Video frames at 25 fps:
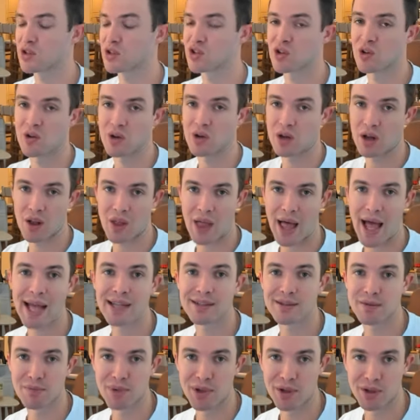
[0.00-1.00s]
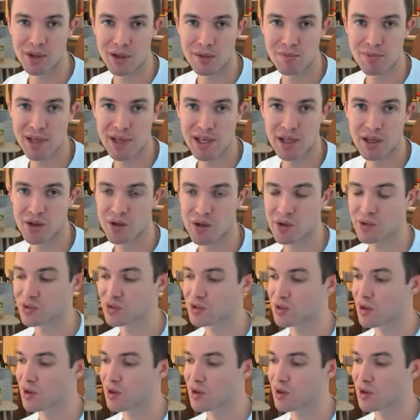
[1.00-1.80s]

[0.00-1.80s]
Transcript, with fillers: a certain class ability being used.